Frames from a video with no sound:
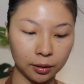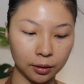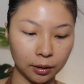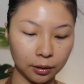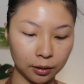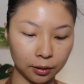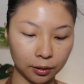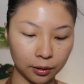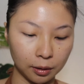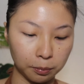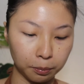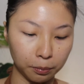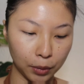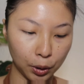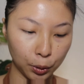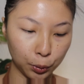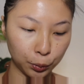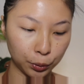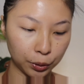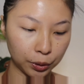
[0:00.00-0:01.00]
this is the
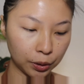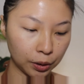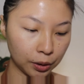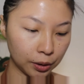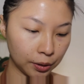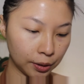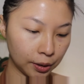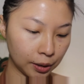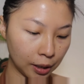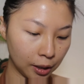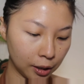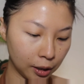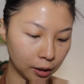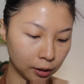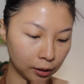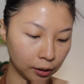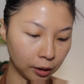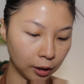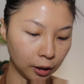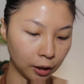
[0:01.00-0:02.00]
most
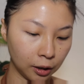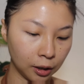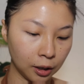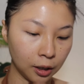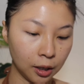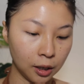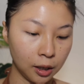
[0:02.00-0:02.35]
aesthetically